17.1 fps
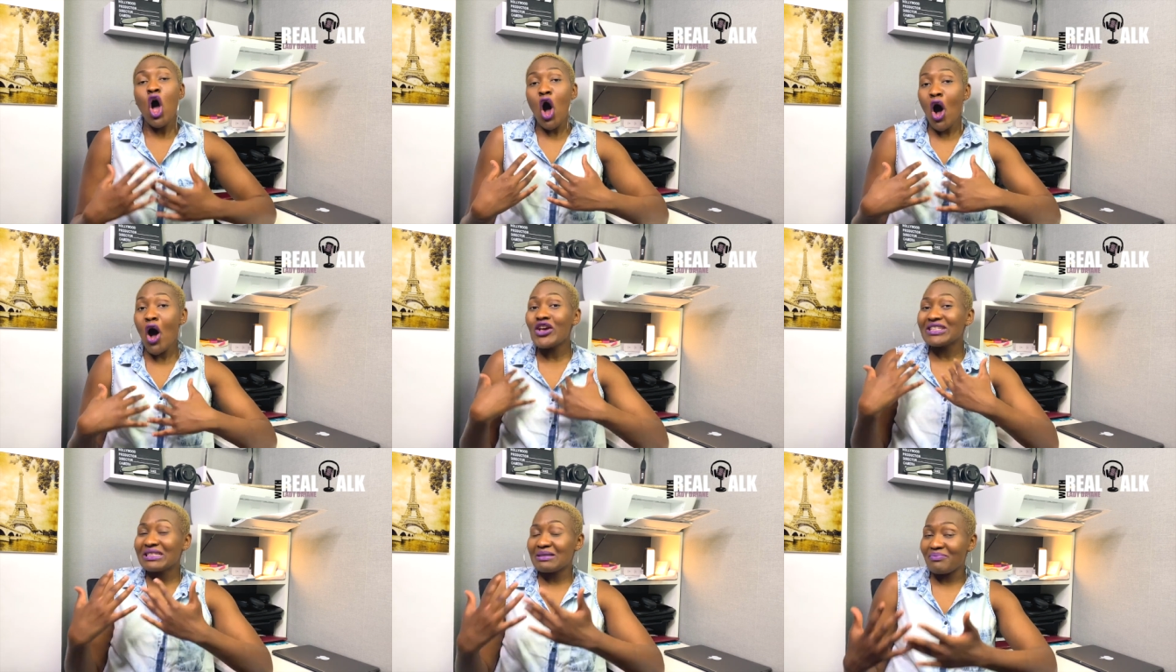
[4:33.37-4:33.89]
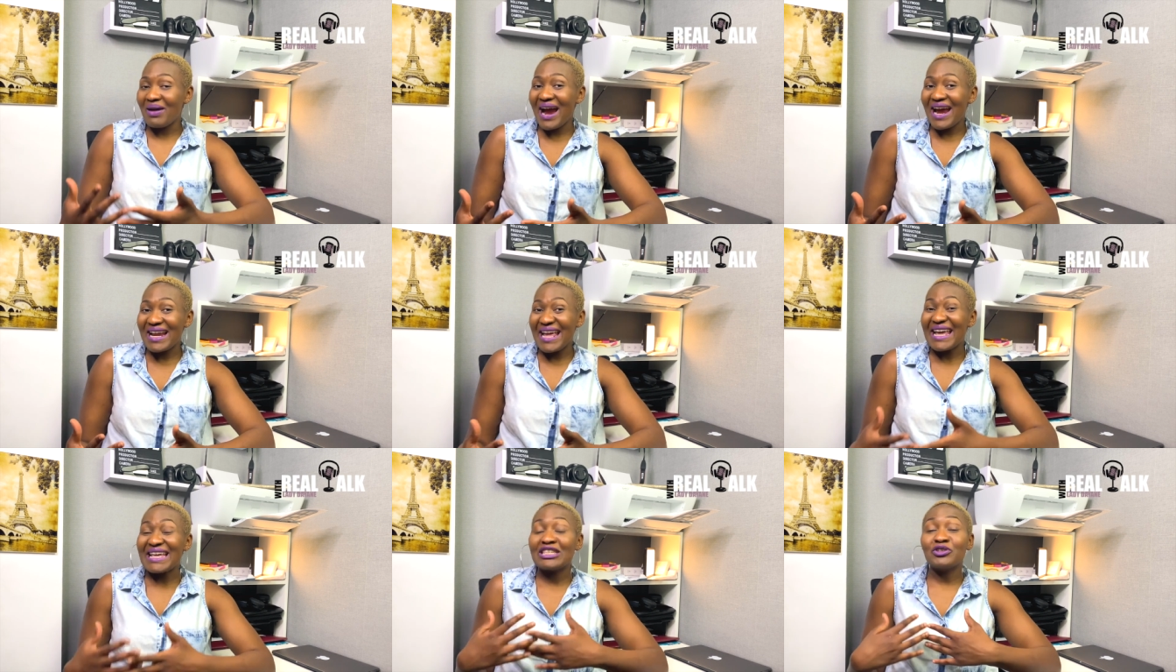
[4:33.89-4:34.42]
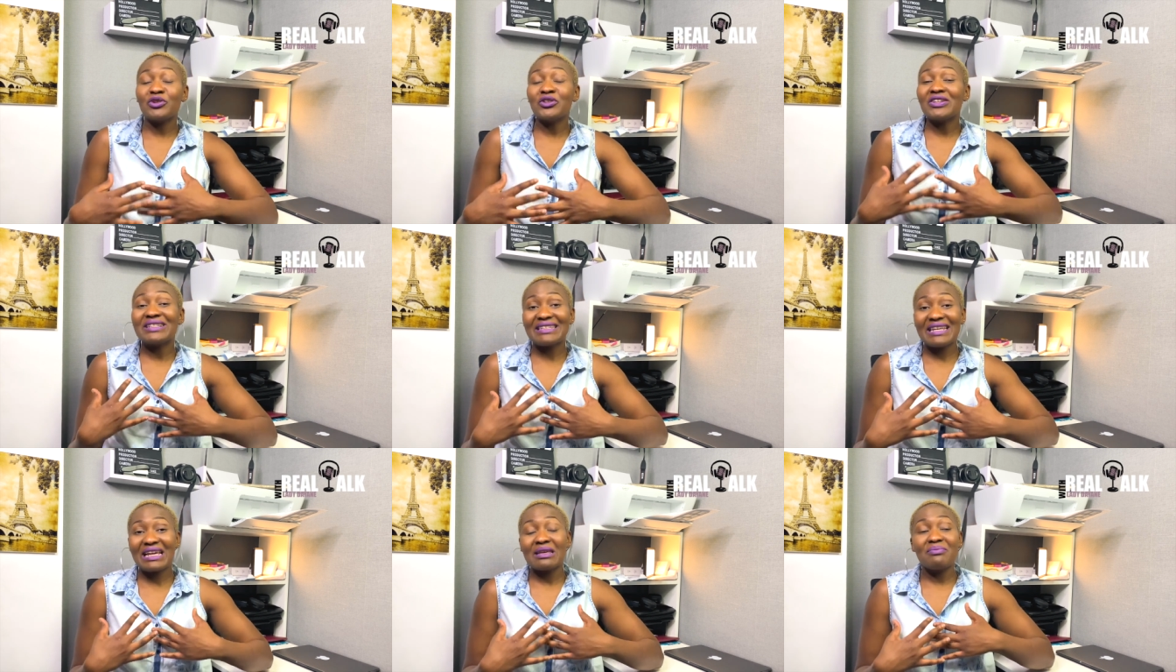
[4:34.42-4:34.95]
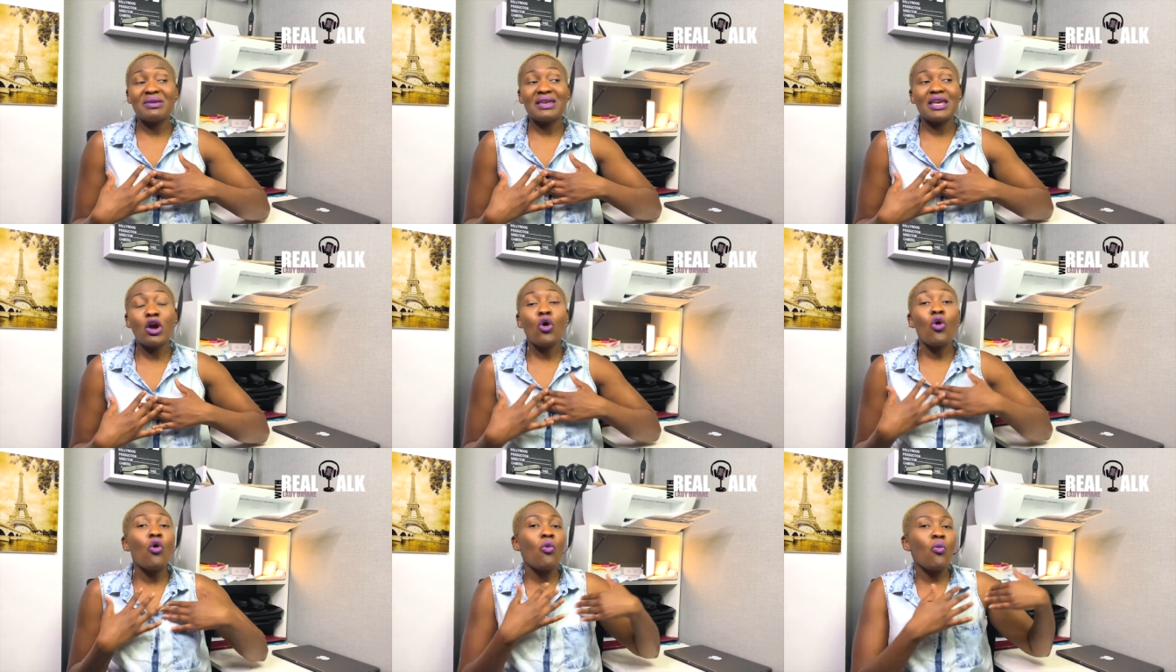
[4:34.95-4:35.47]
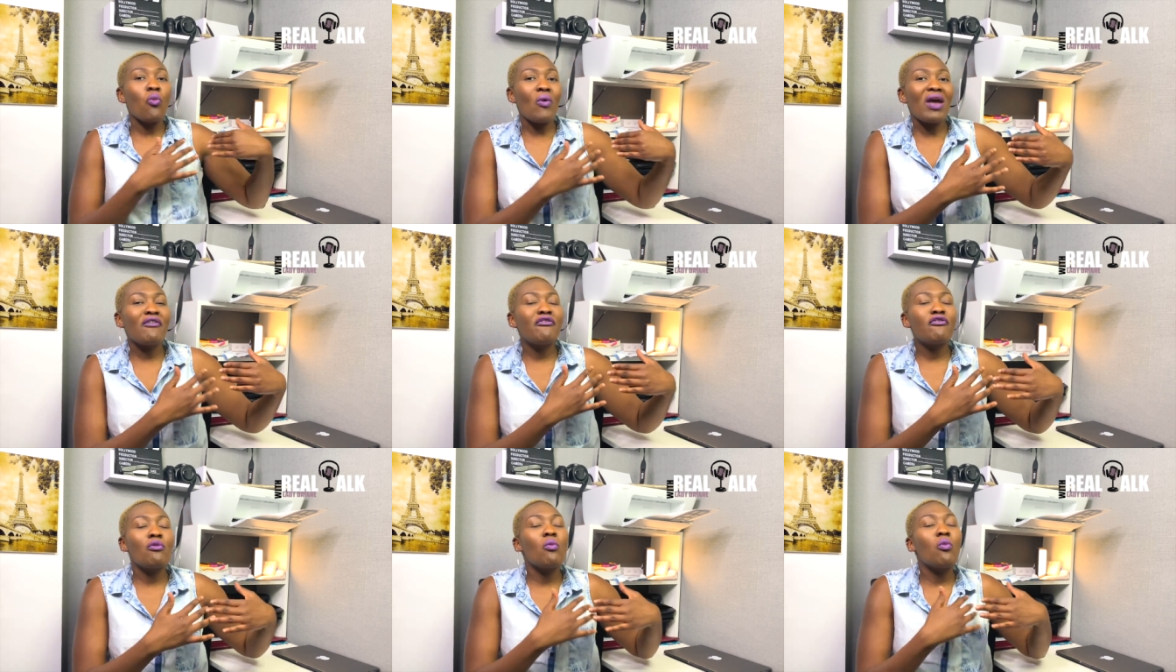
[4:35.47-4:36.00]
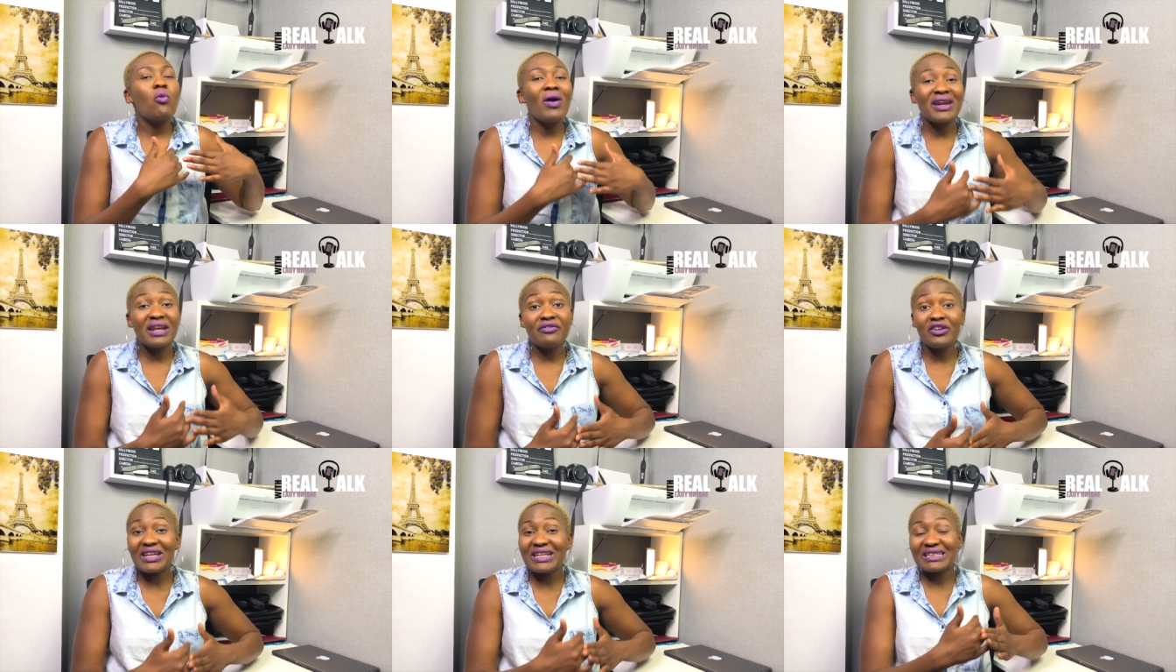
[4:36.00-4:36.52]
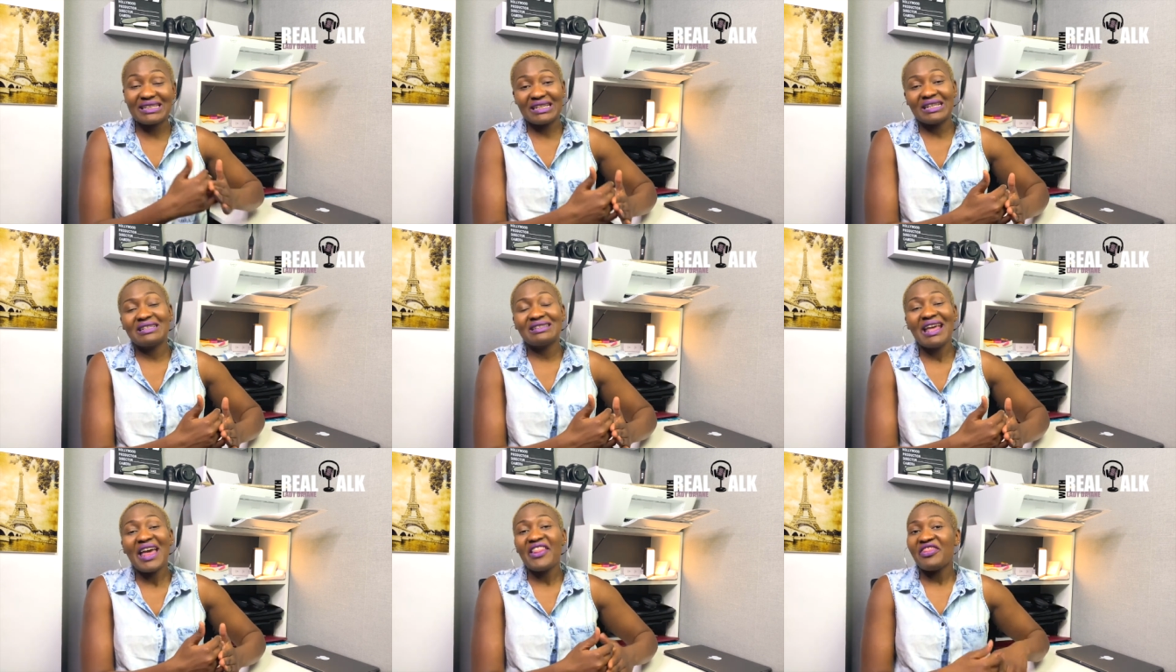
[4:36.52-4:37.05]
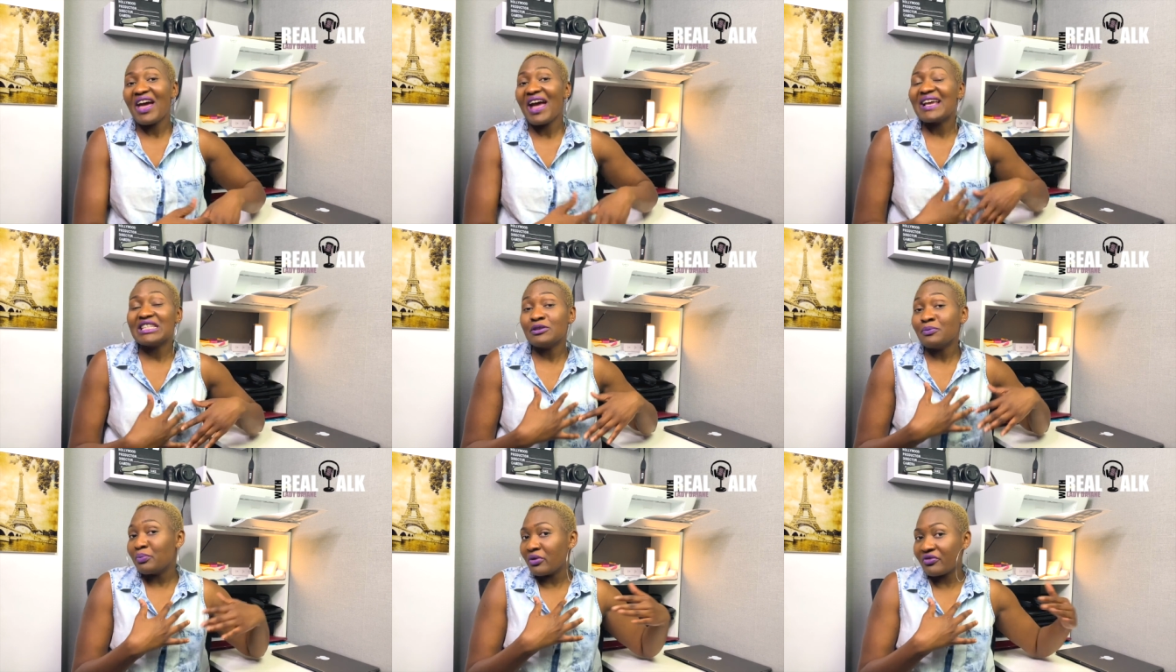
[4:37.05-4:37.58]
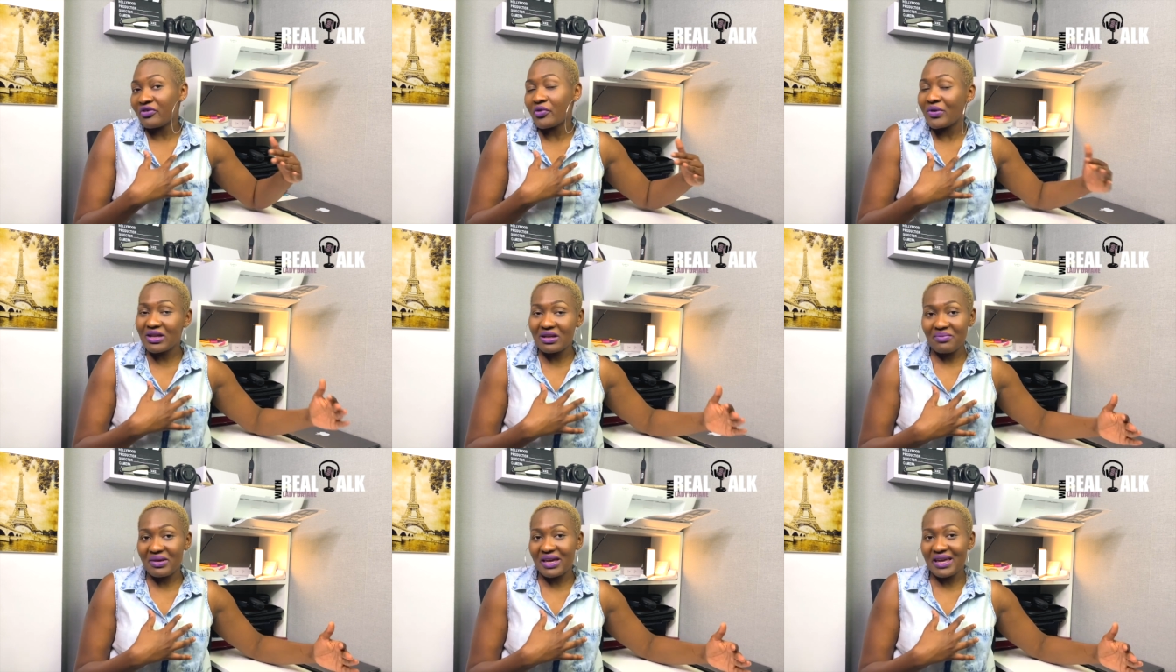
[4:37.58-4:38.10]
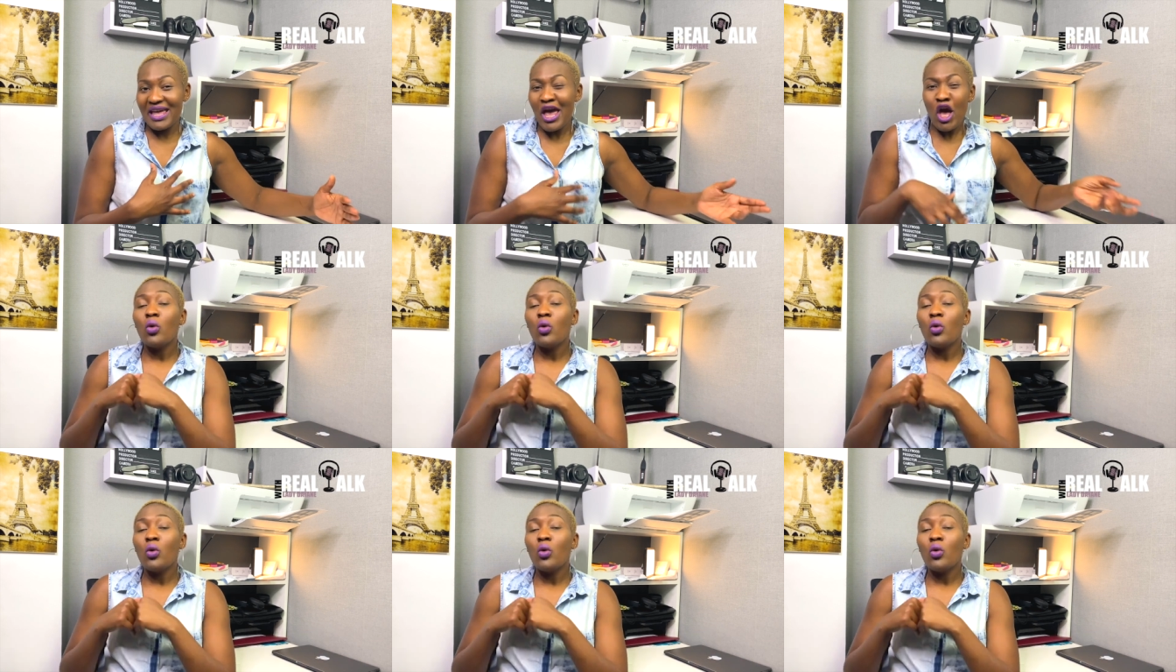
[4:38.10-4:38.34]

Her smile is going to take me away from whatever it is that is bothering me.